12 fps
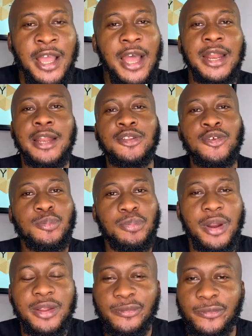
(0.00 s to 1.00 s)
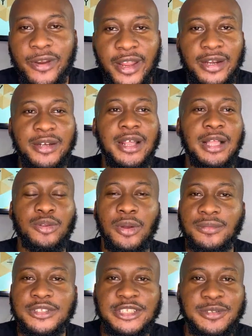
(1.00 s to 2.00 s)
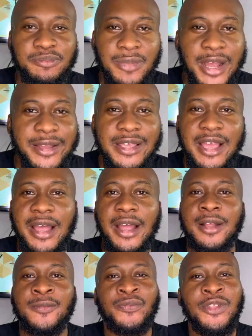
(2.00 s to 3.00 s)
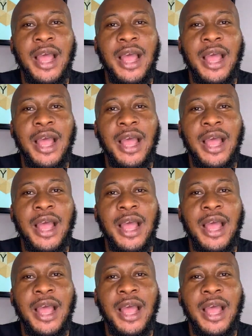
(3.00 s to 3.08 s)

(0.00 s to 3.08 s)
and her new boyfriend, that of Timaya,